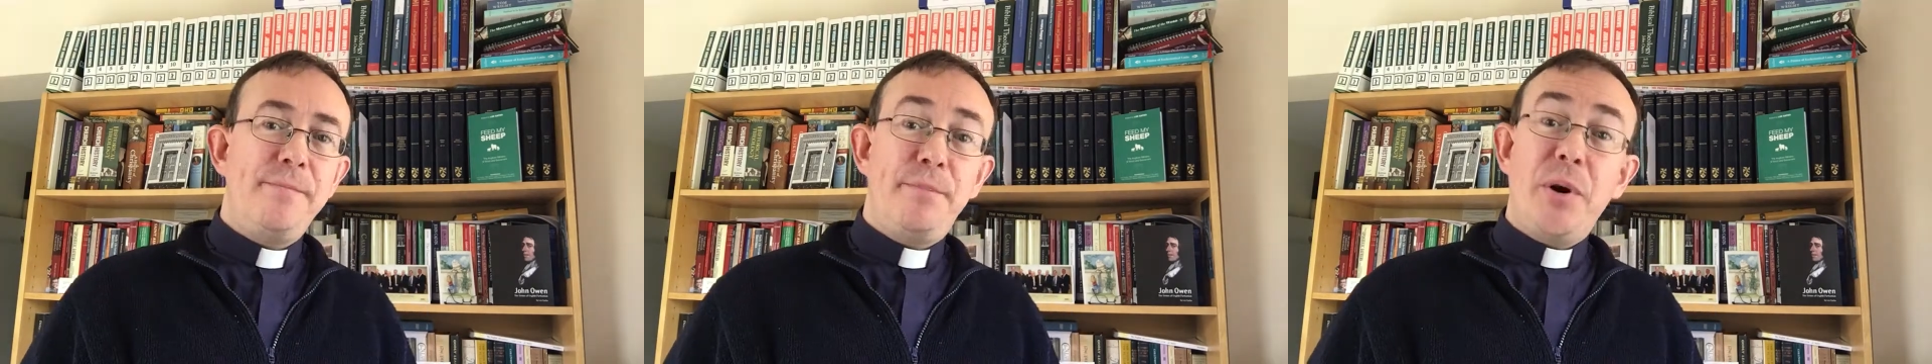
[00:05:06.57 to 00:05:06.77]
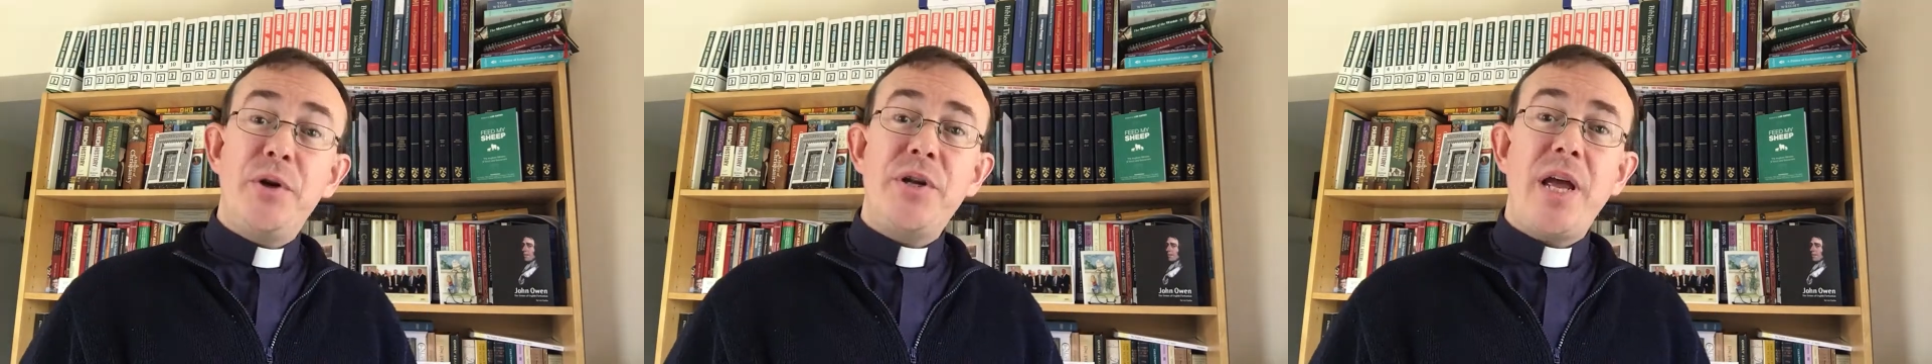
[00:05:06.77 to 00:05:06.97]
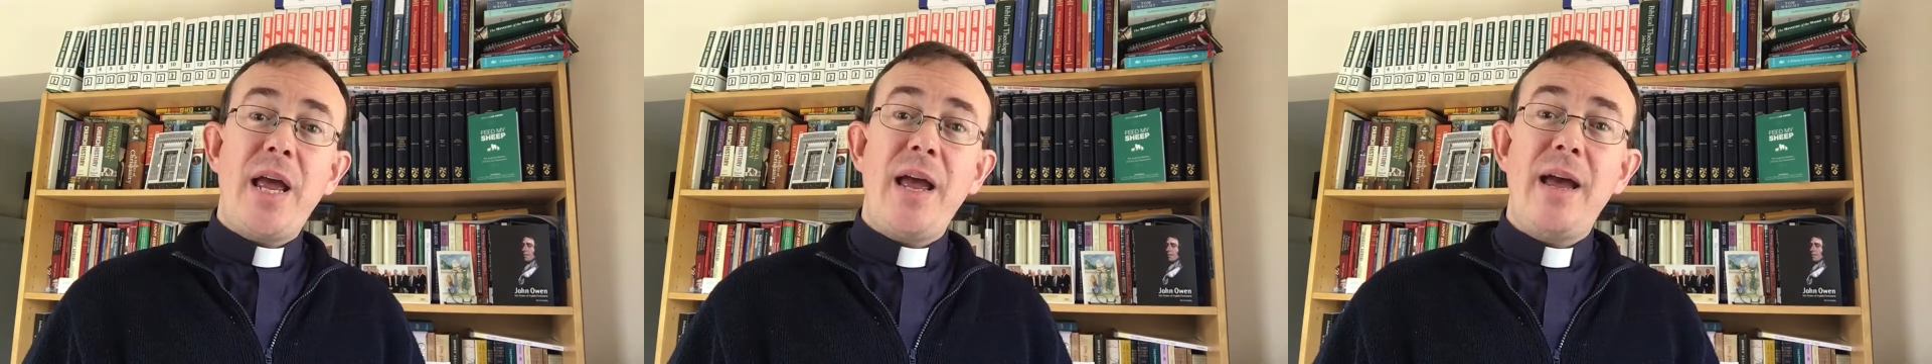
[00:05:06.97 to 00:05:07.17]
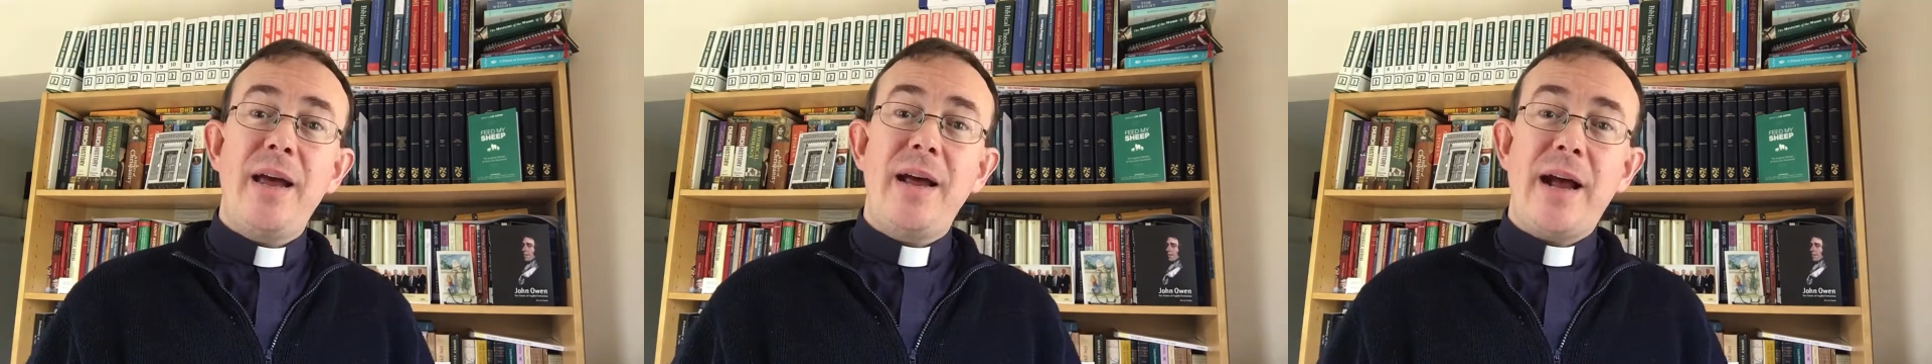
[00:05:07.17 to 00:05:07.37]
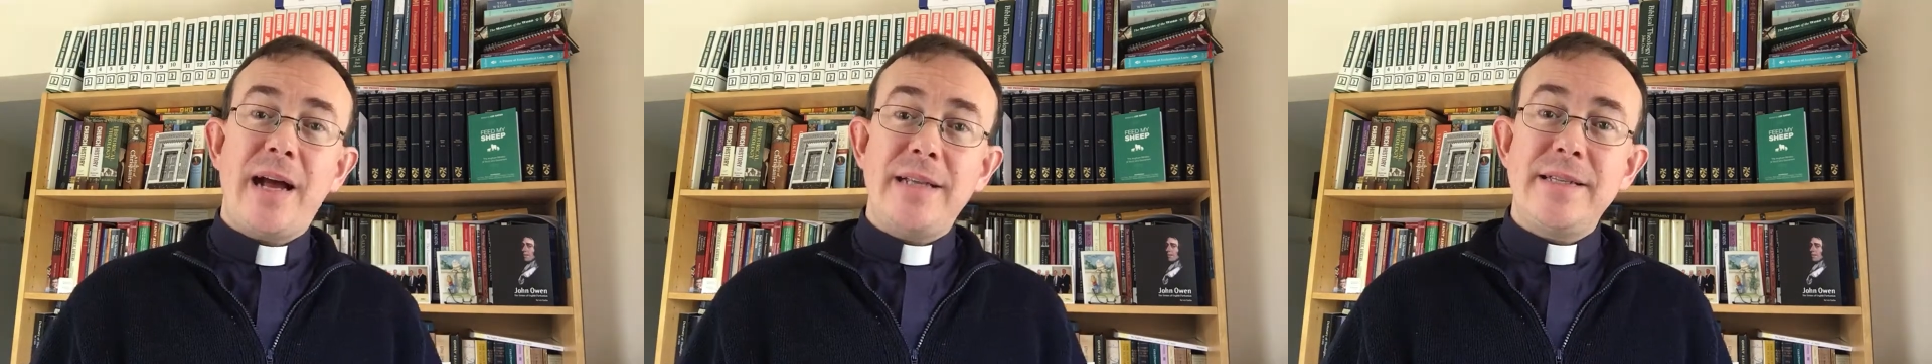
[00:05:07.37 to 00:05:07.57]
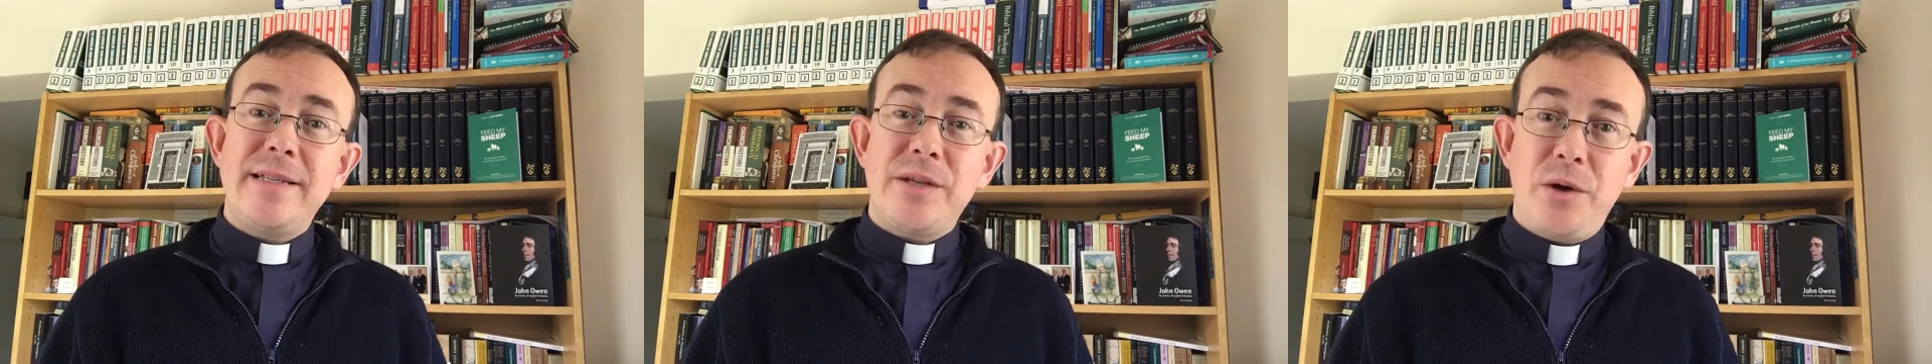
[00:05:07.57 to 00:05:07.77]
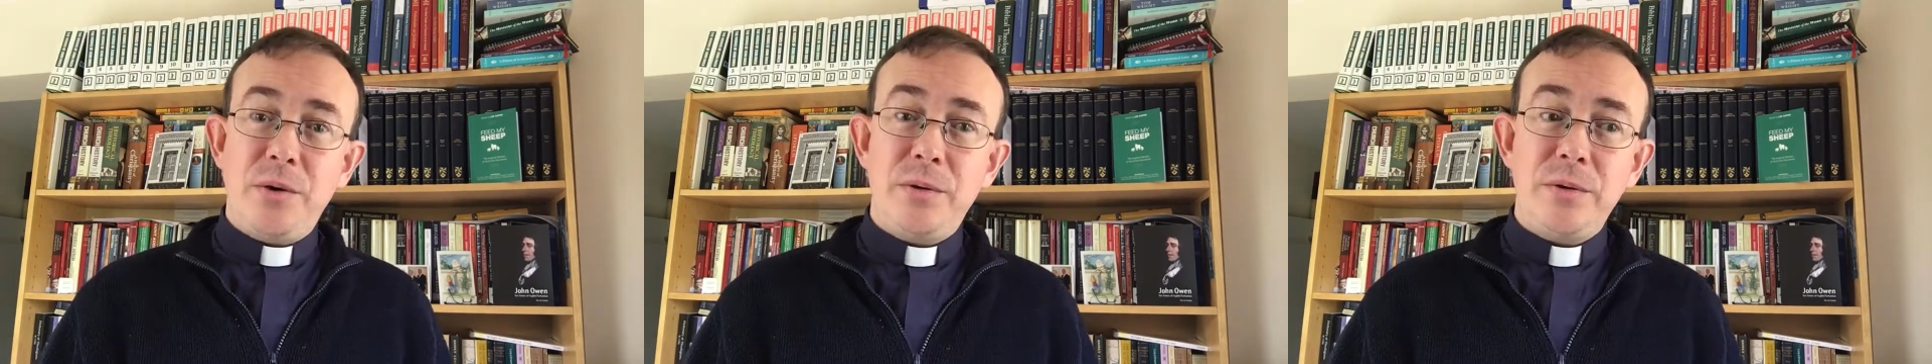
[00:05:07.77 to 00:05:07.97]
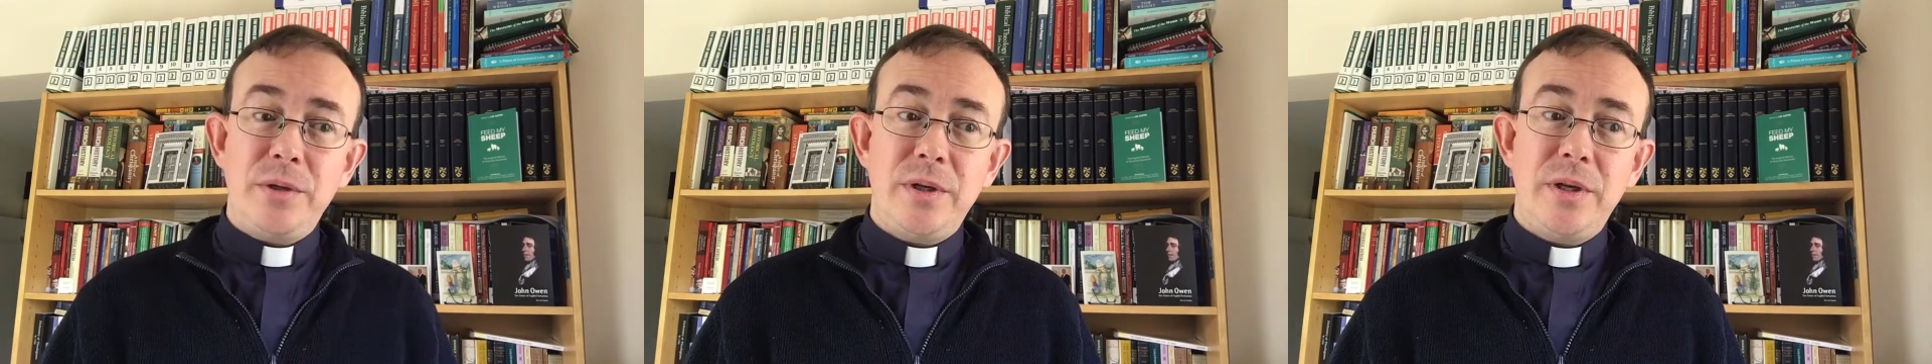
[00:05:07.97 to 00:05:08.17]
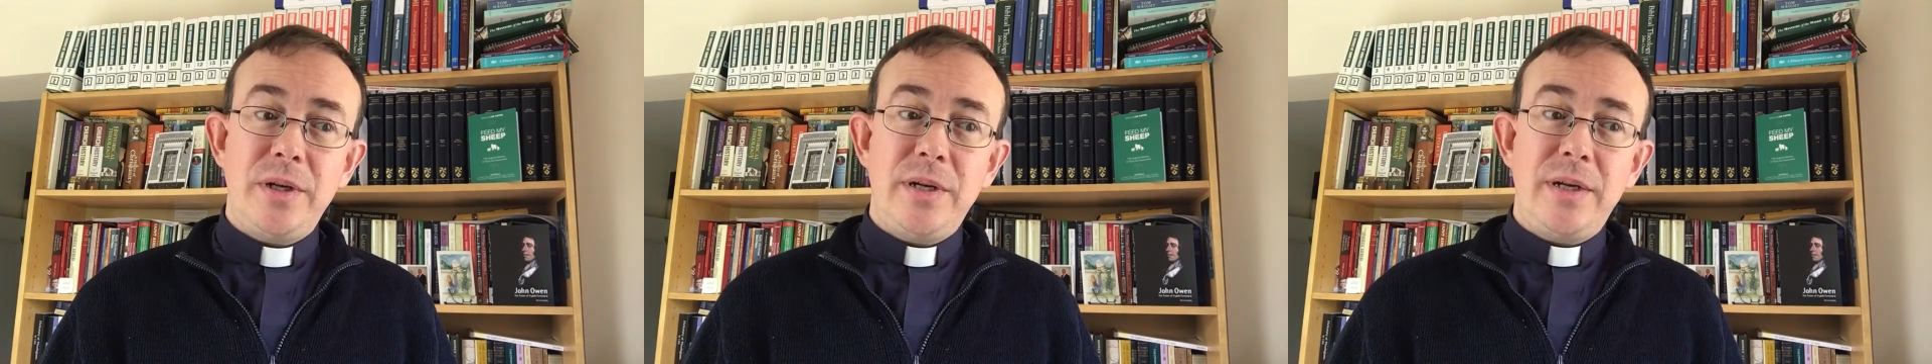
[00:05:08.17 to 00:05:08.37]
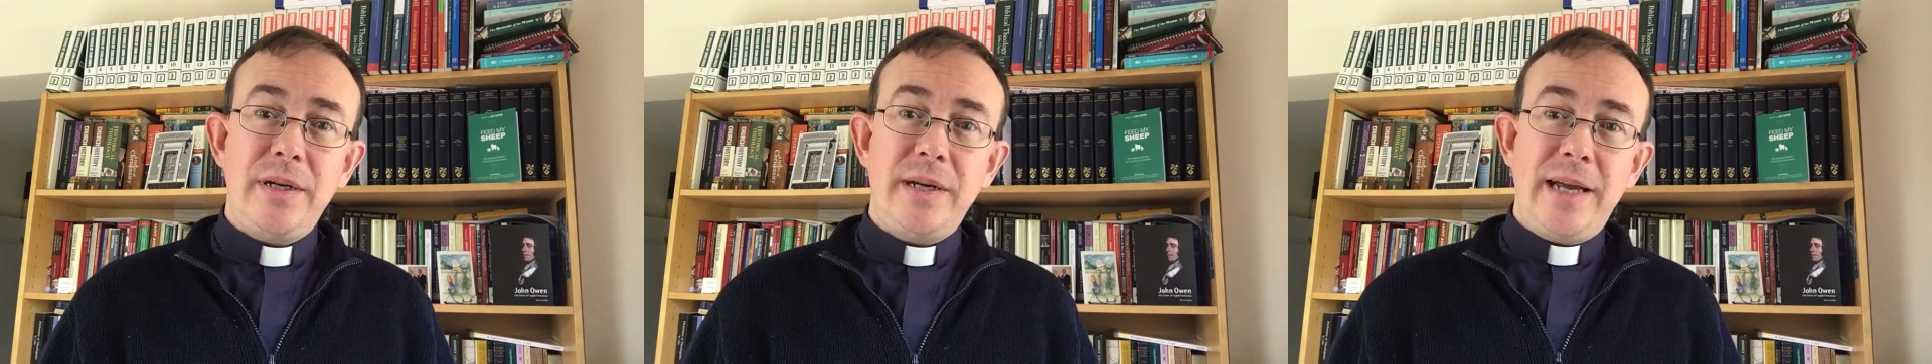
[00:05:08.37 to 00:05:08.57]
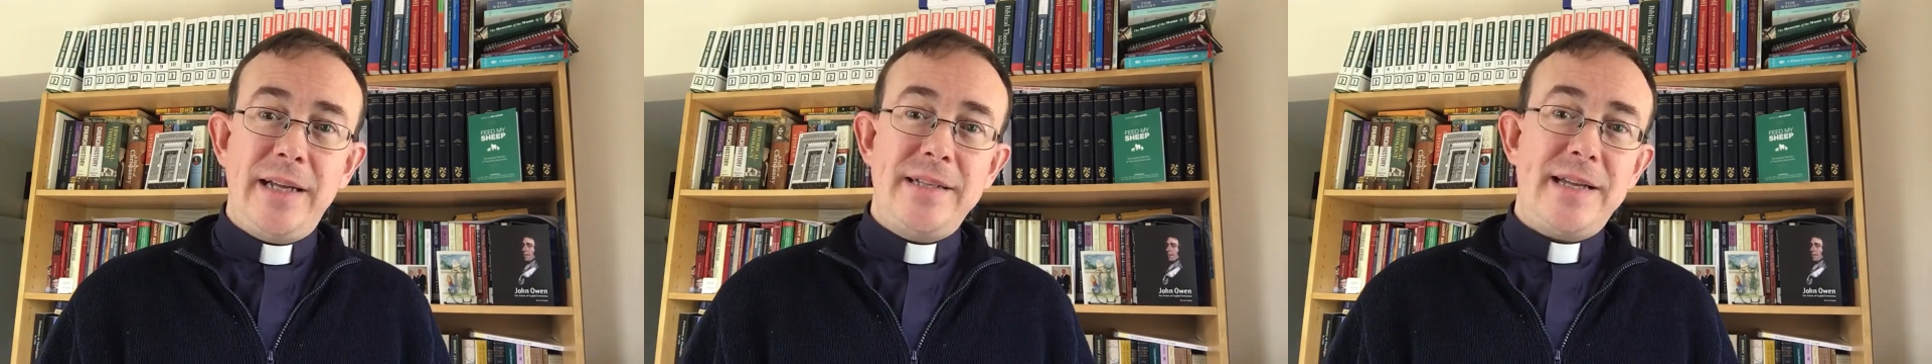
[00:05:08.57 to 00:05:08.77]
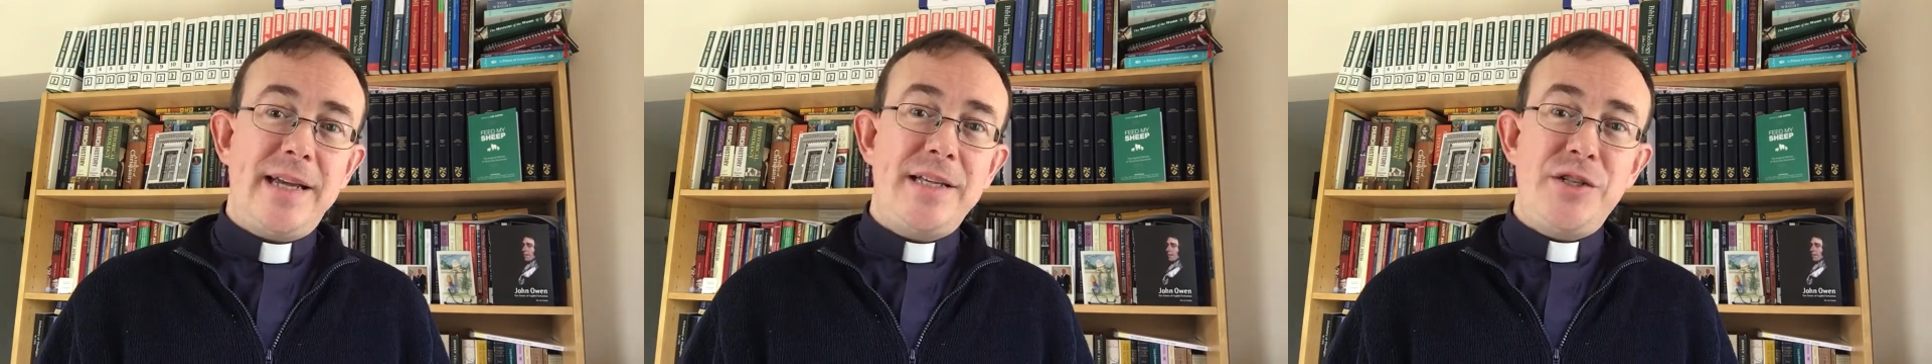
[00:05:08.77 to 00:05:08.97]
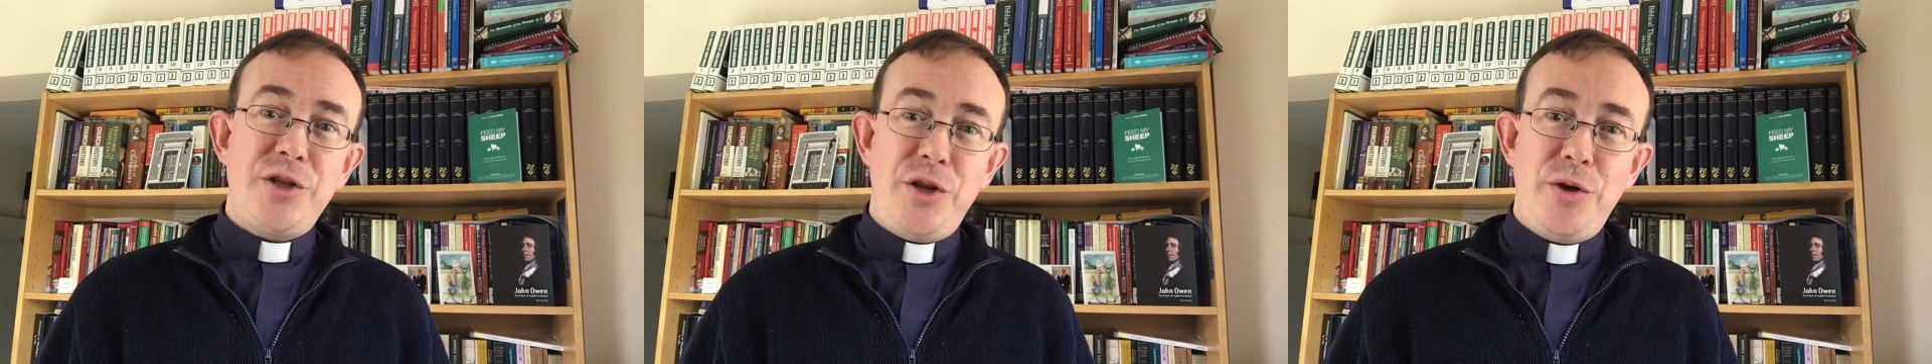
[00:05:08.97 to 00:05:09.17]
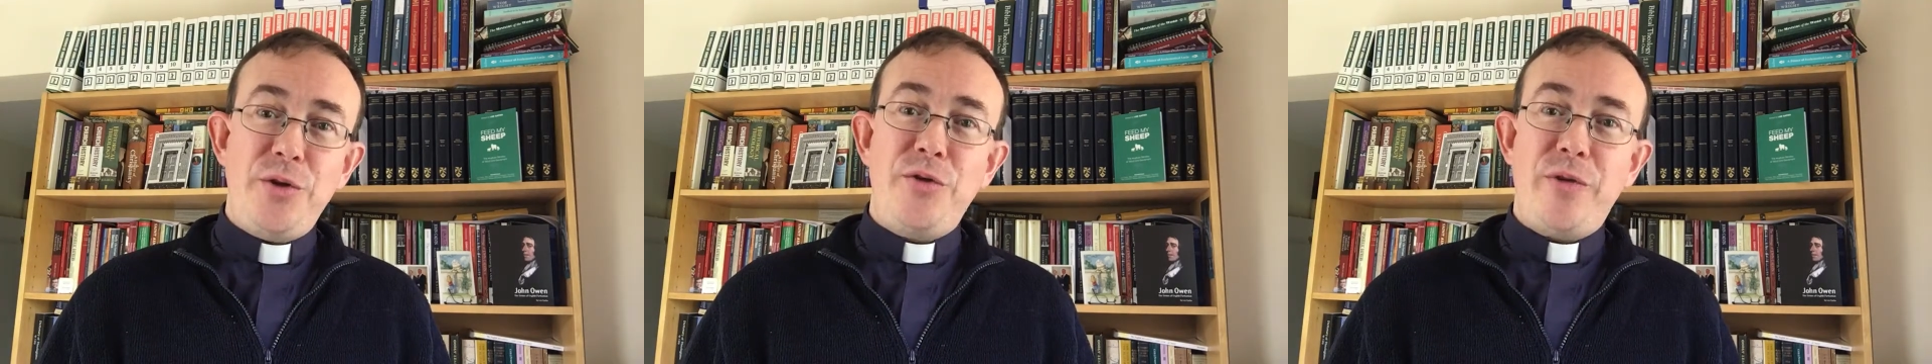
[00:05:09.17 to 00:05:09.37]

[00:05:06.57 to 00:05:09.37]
body and soul, into his new